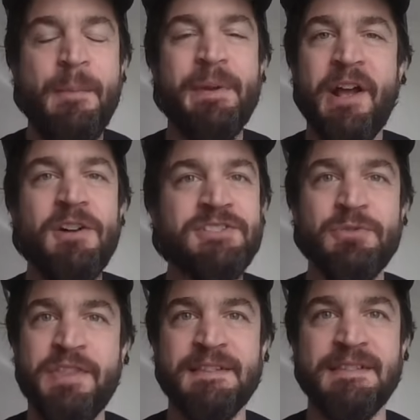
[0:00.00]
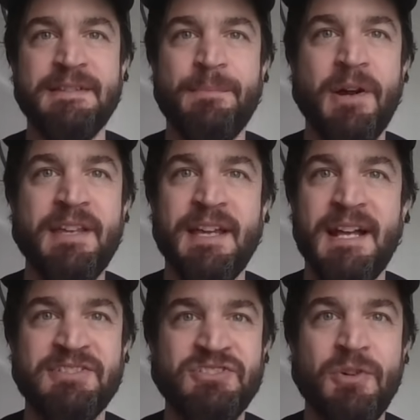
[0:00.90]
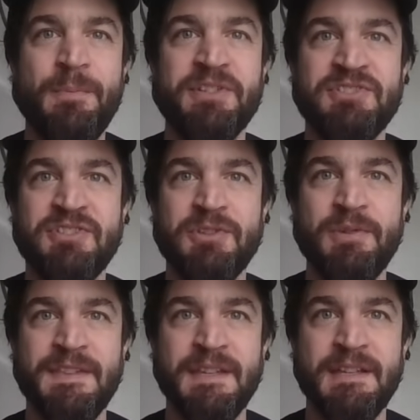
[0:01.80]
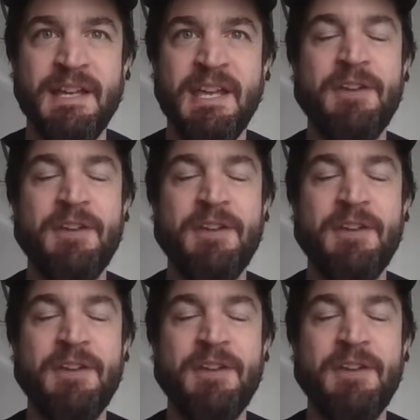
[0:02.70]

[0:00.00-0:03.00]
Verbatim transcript: But I also think that the market has so much to do with it.